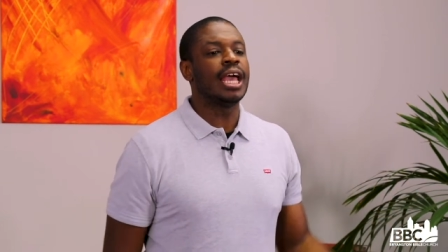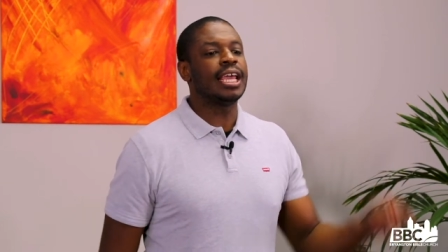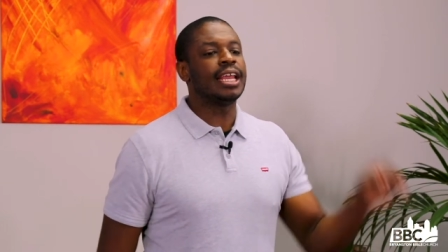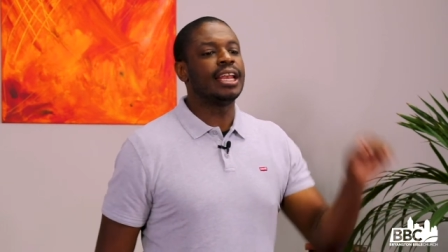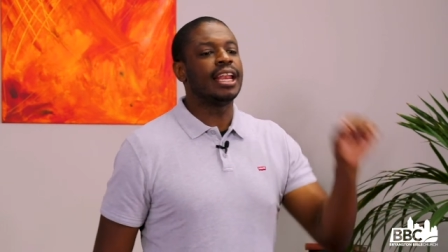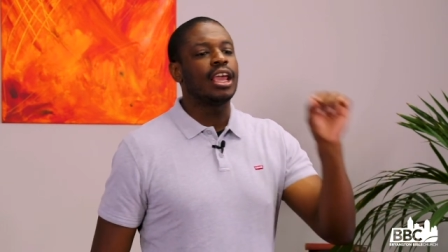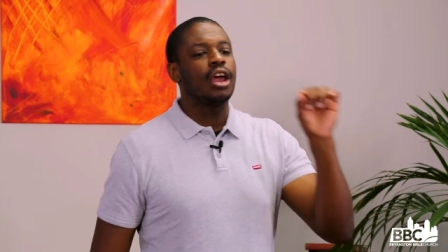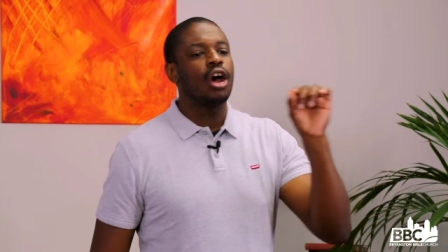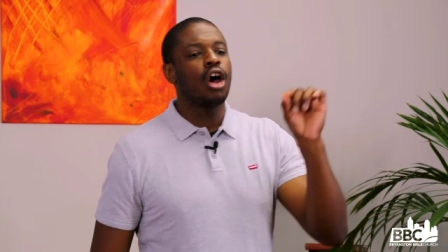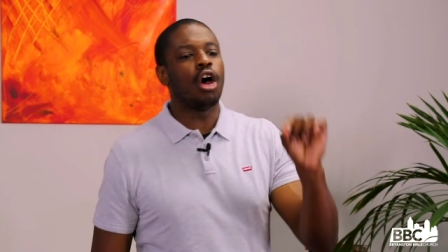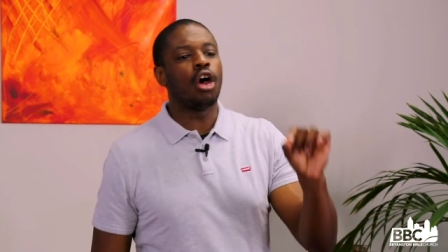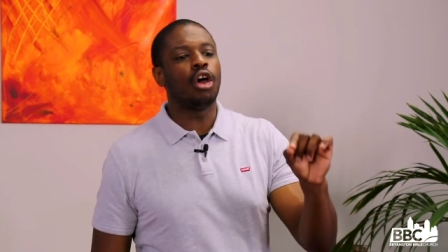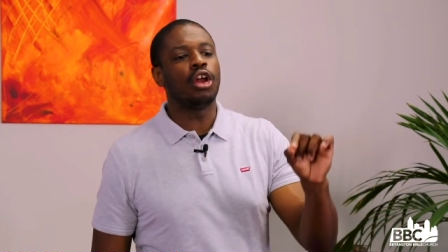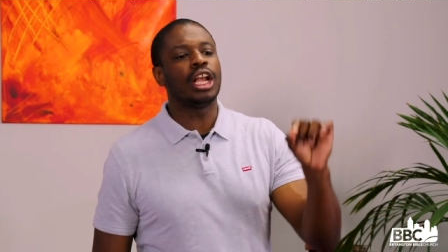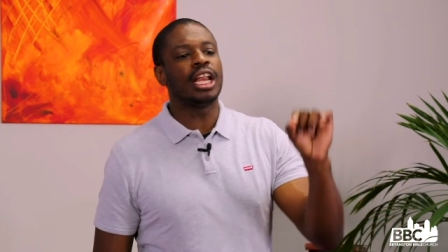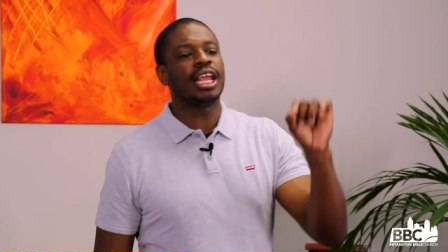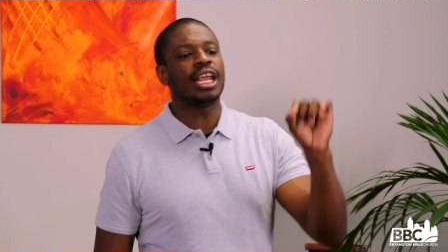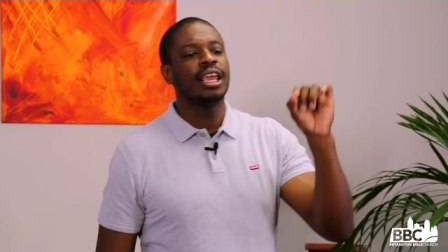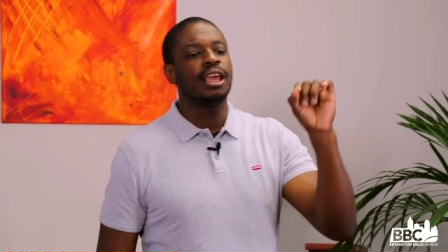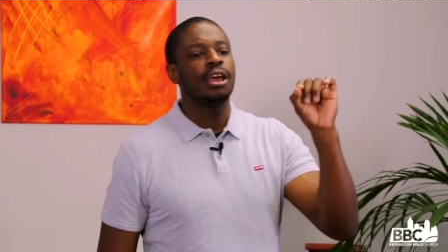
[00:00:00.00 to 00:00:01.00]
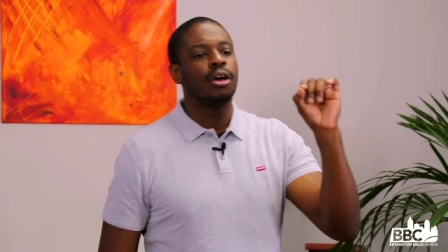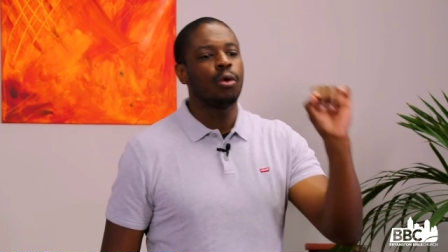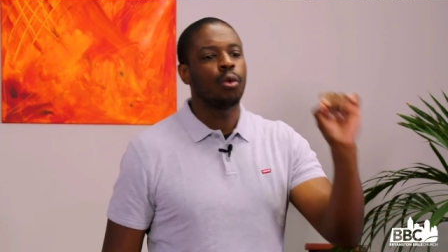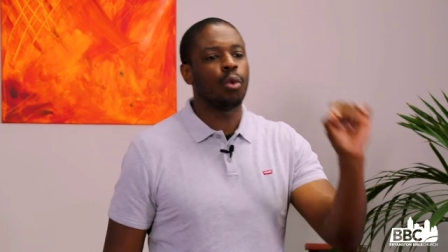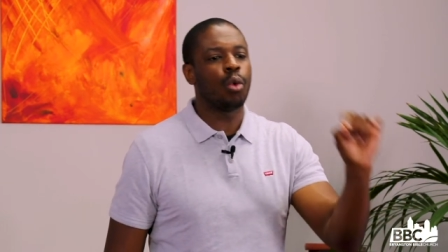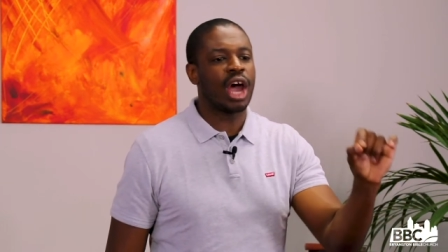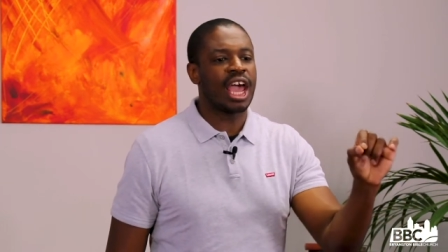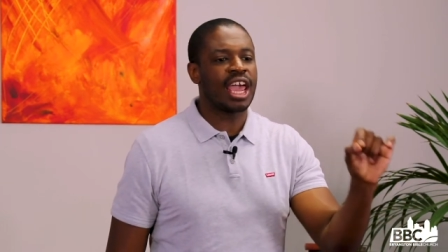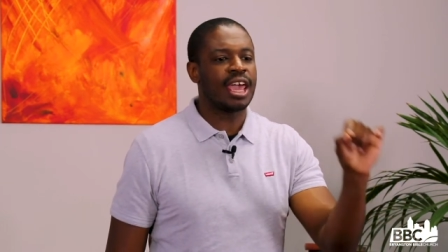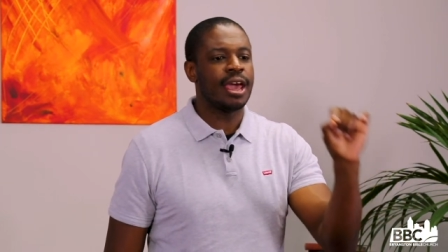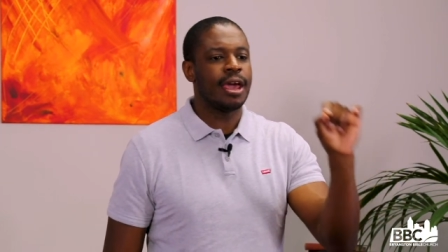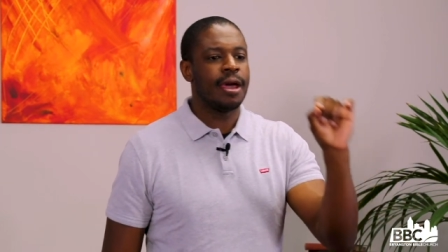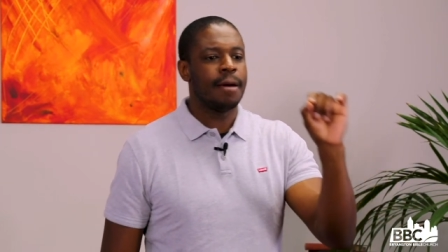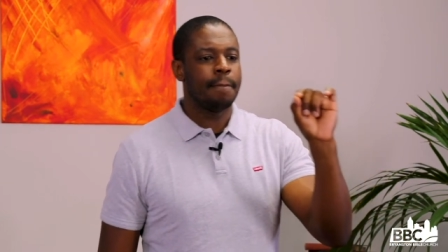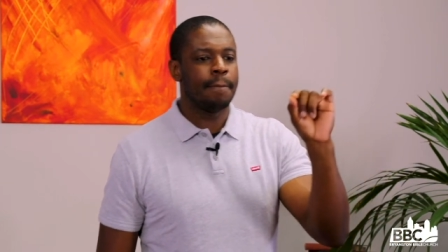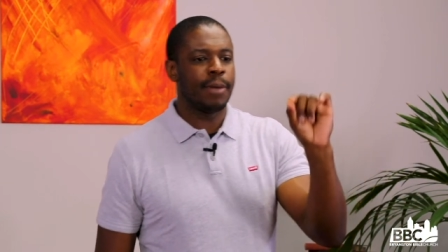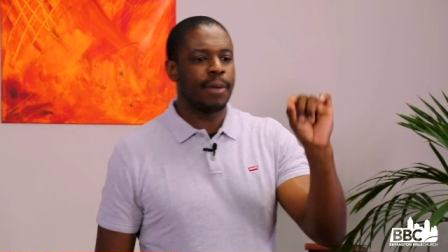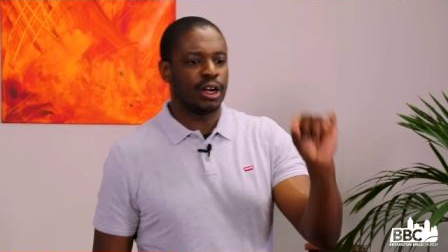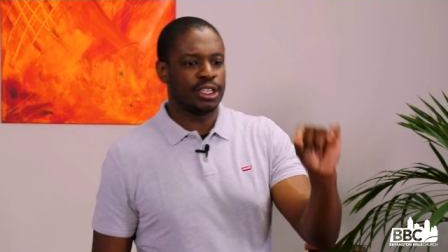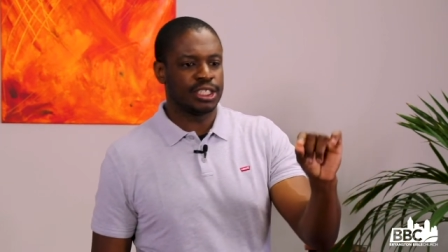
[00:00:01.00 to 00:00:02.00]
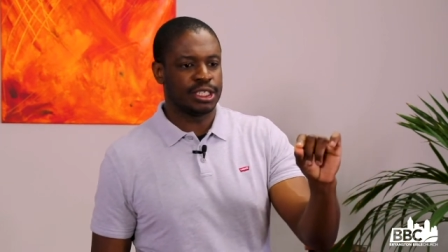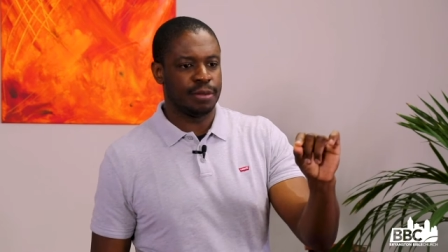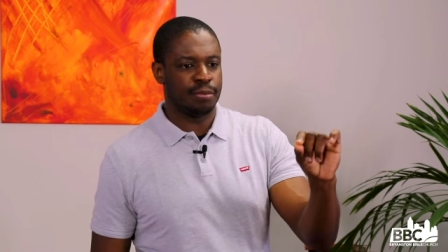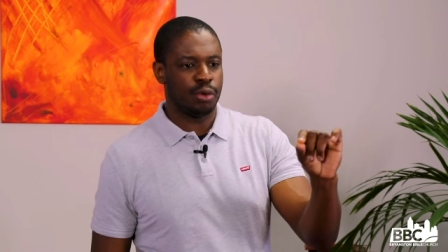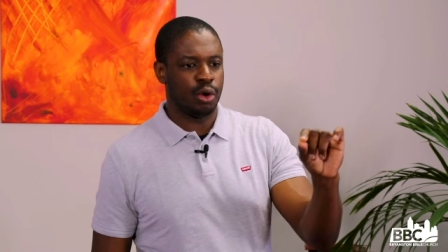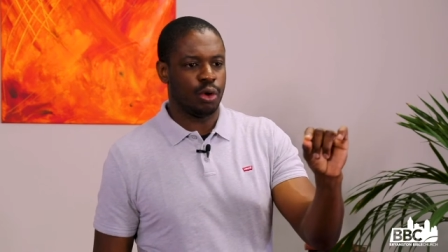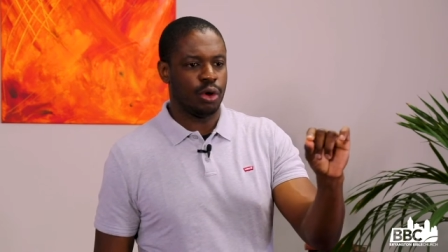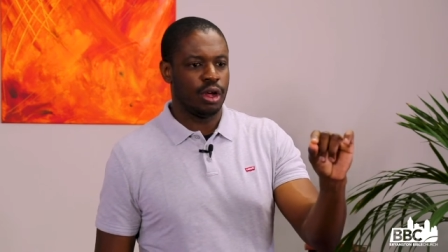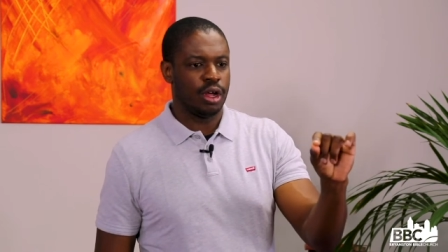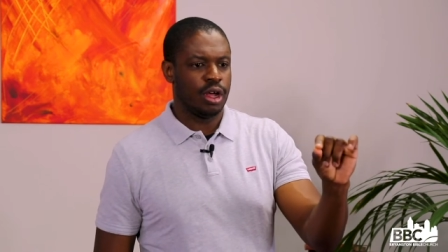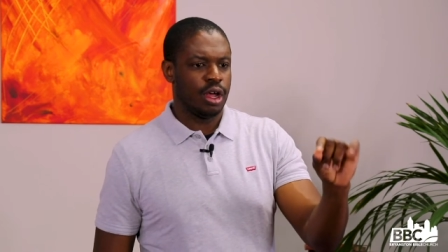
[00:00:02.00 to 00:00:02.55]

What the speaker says: in the only way possible,